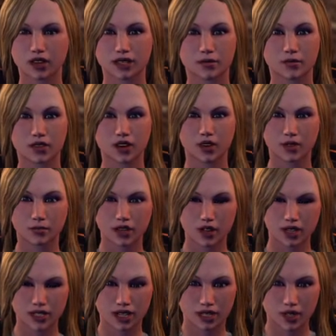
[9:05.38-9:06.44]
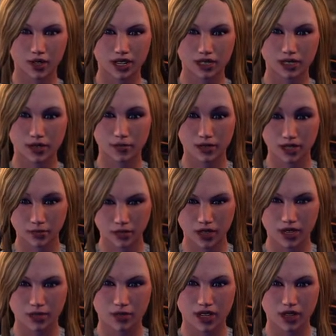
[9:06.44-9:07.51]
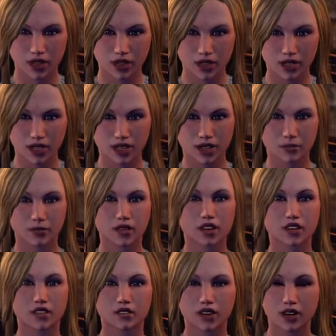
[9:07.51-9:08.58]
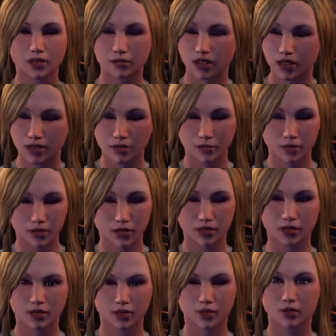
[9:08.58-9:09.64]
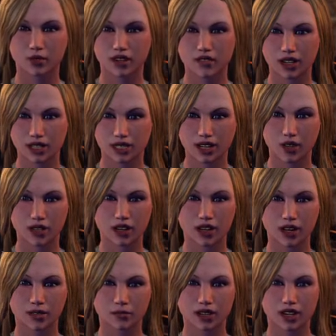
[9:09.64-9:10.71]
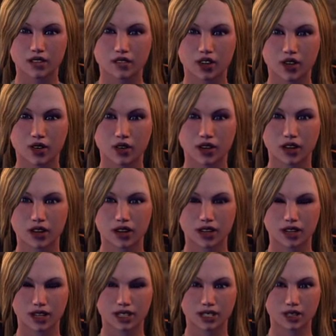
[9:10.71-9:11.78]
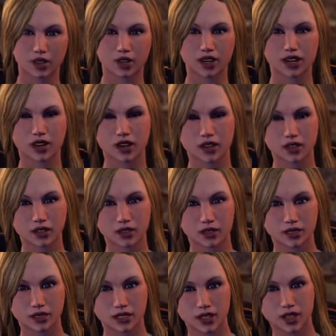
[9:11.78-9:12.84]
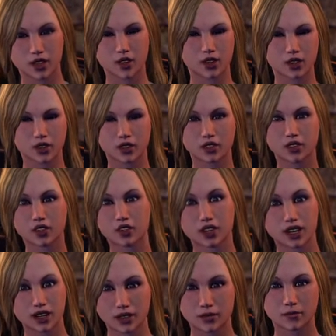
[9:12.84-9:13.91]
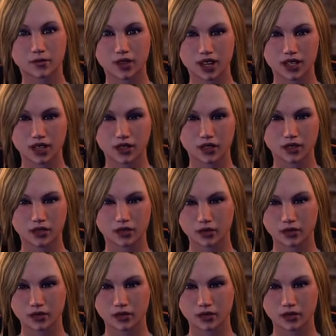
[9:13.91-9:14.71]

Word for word: The important part is we know escape is possible. I'm not giving up on him. We'll find a way to get him back for good. I know it. So, chins up, right?